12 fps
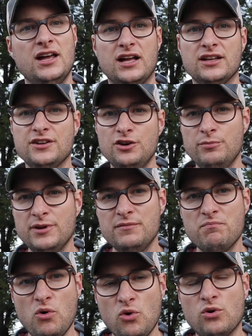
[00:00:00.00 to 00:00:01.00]
a little bit
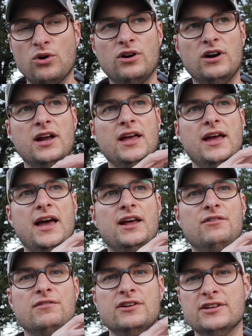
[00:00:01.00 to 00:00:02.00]
more
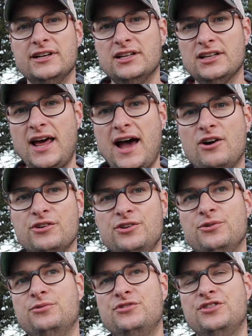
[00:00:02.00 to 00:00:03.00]
and really allow
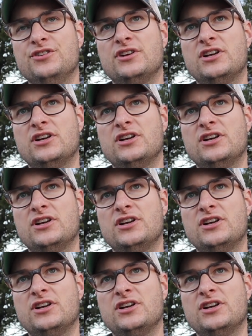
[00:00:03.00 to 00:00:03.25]
you to